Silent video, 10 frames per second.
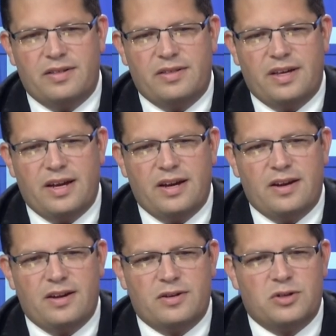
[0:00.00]
The
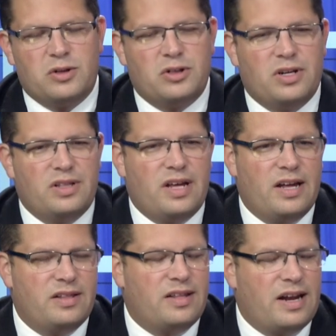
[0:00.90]
assertion
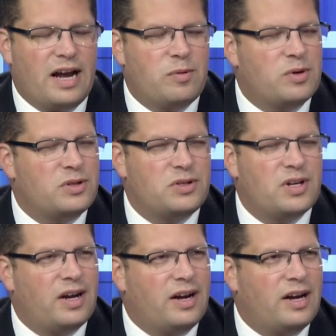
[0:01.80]
that I was
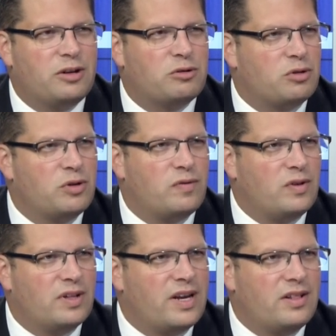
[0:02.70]

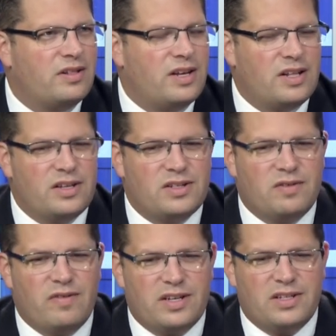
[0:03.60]
untruthful in this
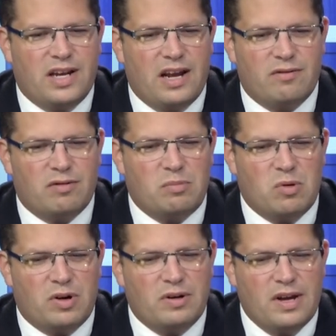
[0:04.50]
investigative
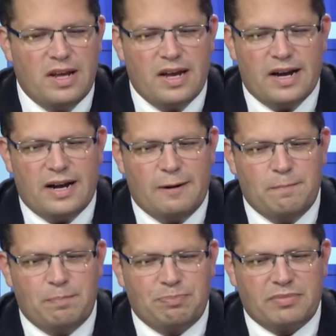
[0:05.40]
report
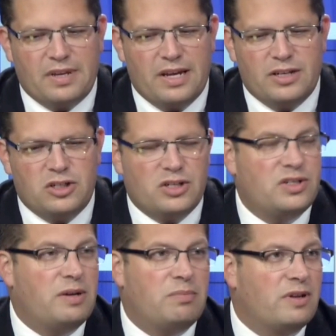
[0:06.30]
is just
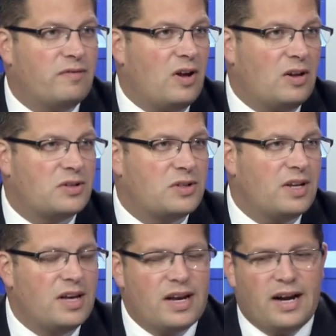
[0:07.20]
simply false.
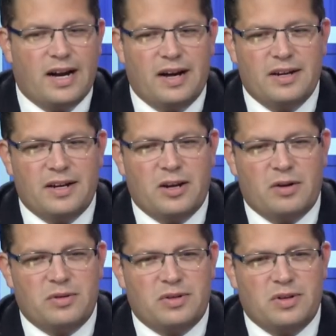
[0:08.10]
You
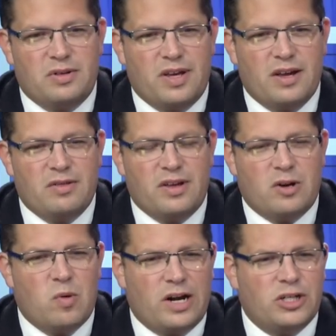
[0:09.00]
know, the
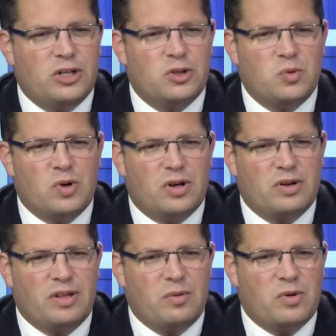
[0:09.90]
questions
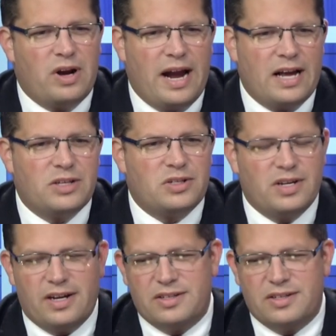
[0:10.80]
were asked.